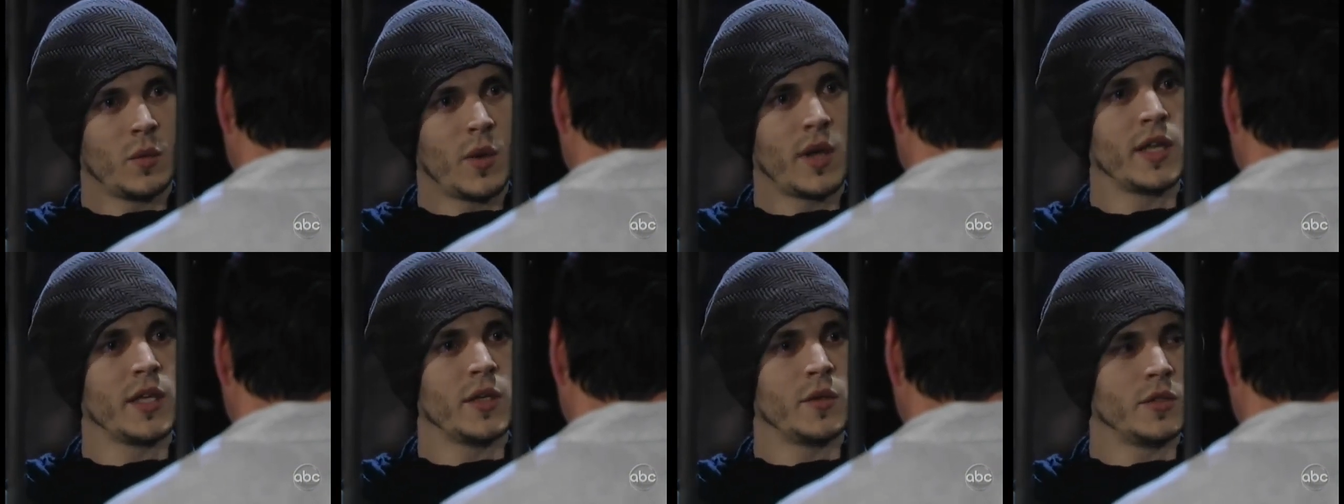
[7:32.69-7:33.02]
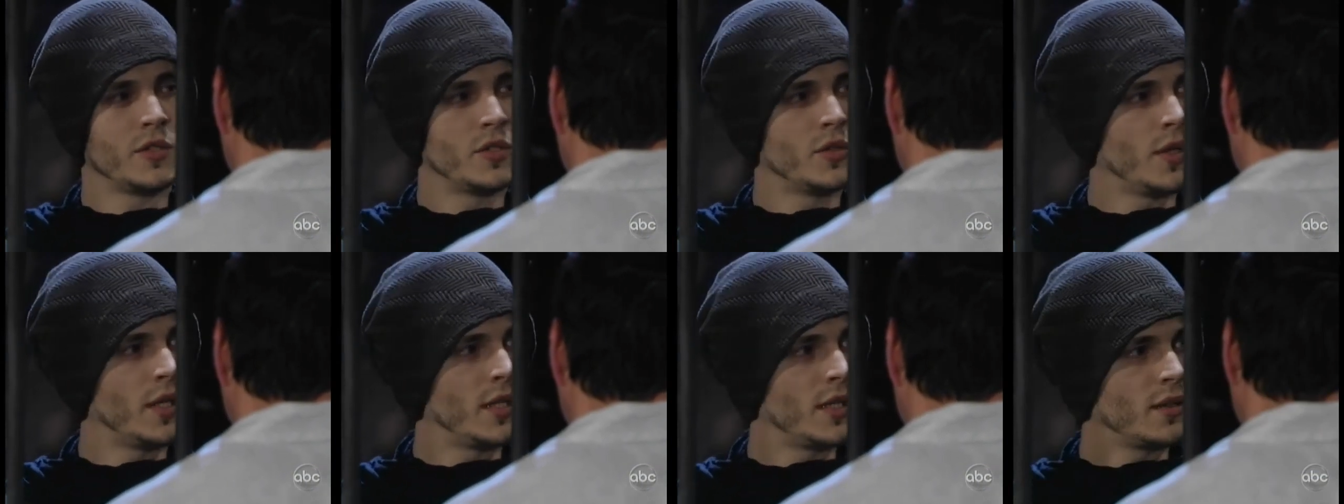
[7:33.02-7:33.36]
why don't
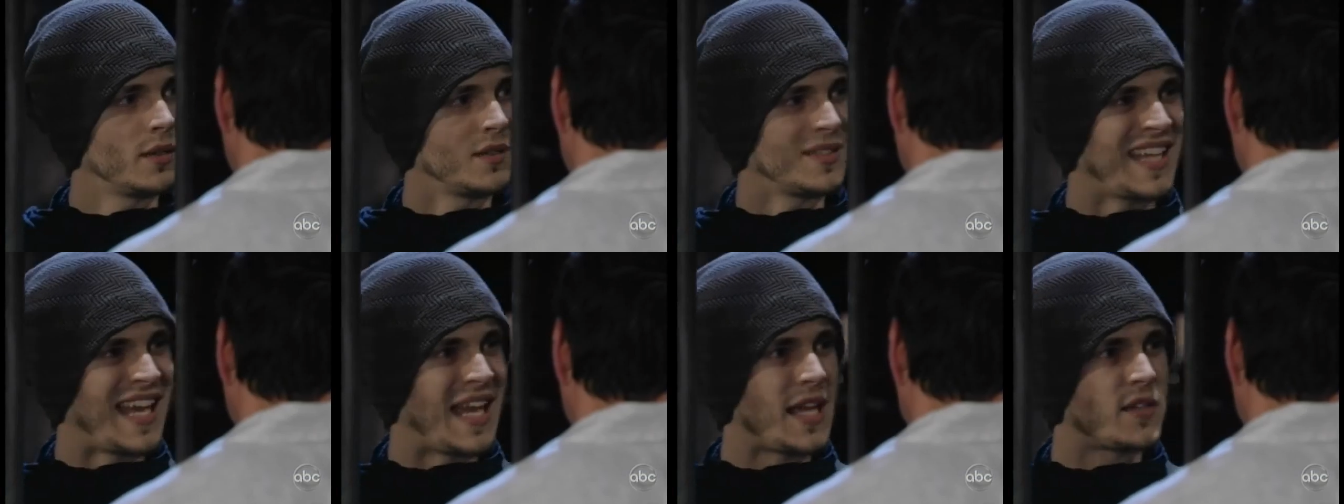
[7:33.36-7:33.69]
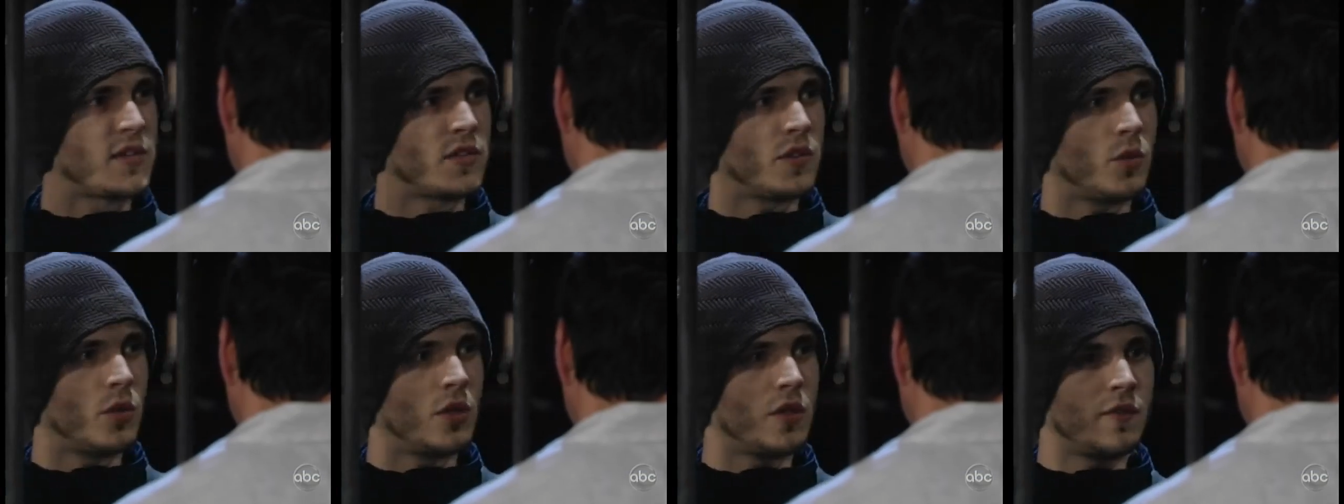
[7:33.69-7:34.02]
you enjoy a little
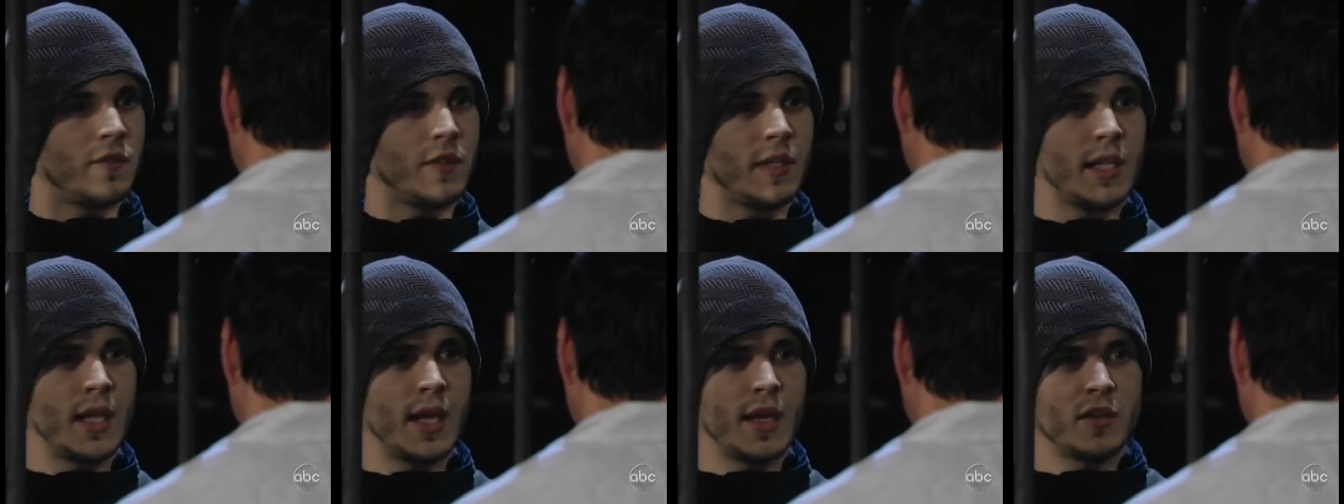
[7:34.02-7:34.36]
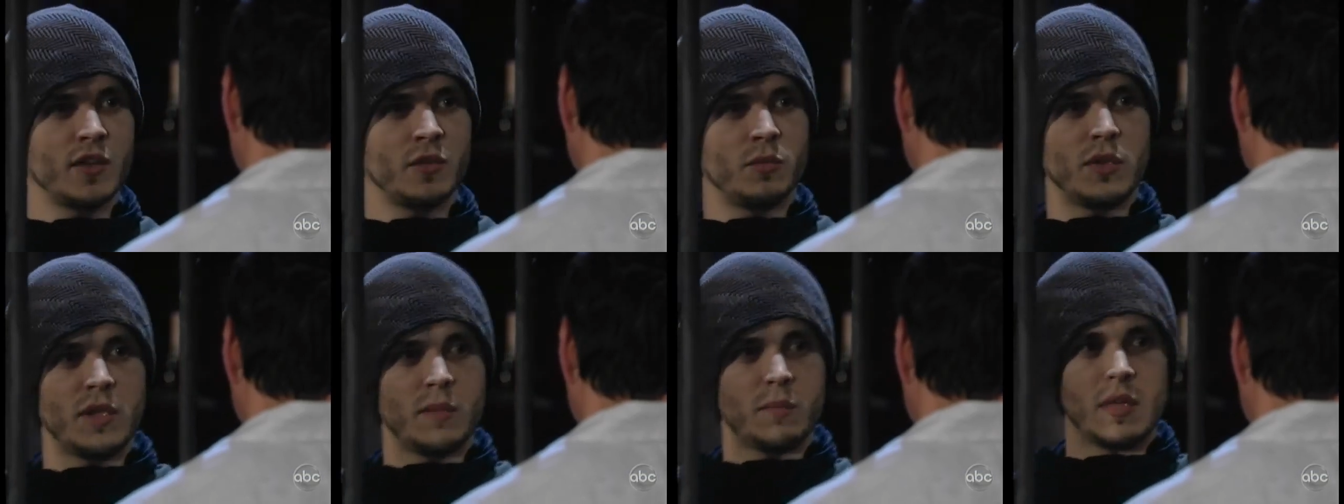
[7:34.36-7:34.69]
taste of what it felt
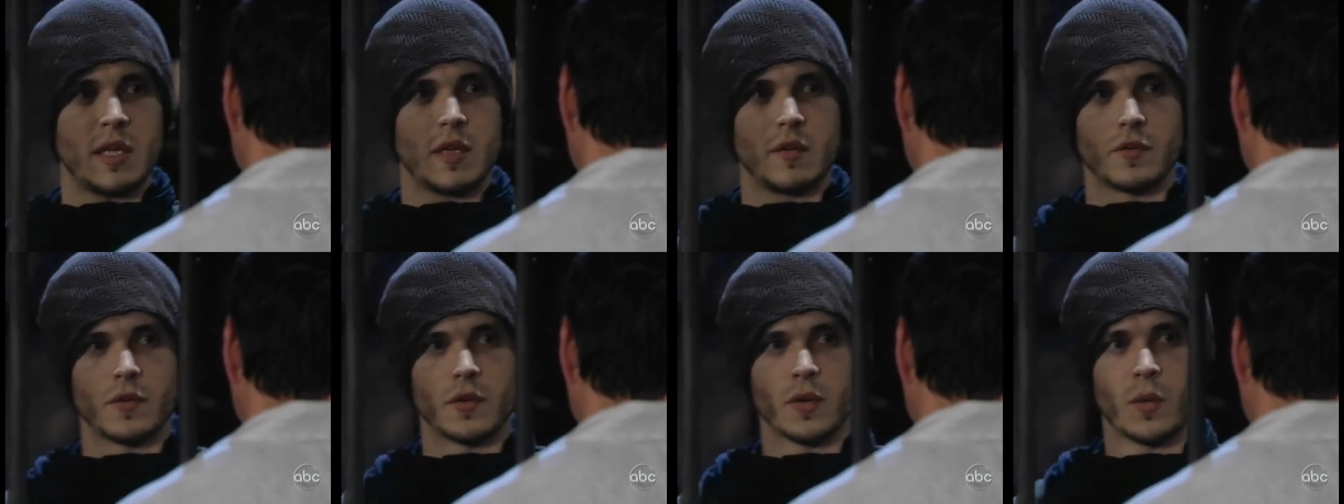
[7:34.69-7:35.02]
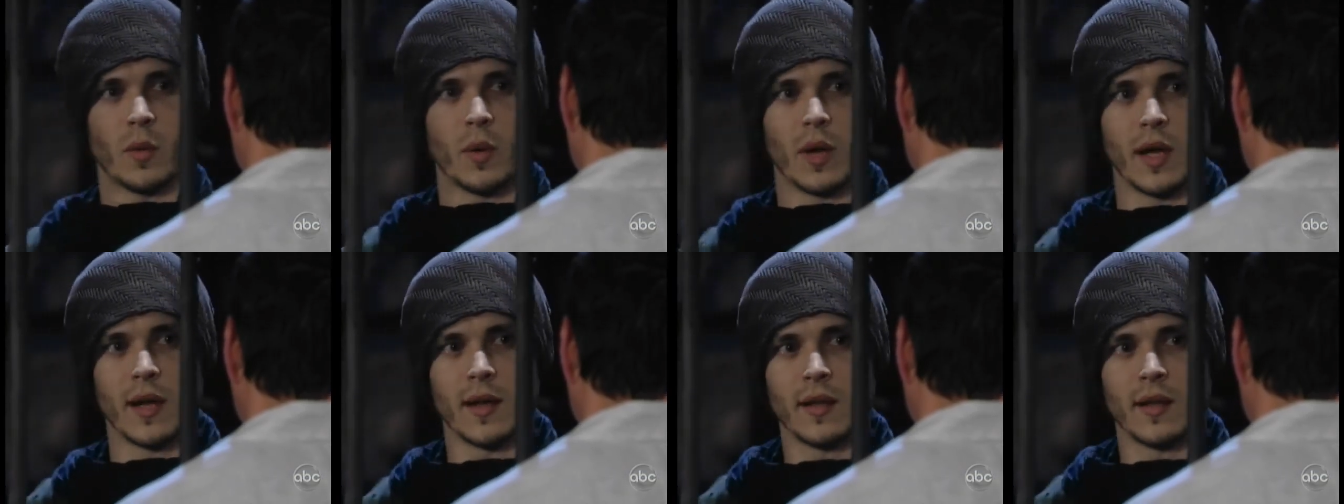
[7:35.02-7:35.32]
like to be me for a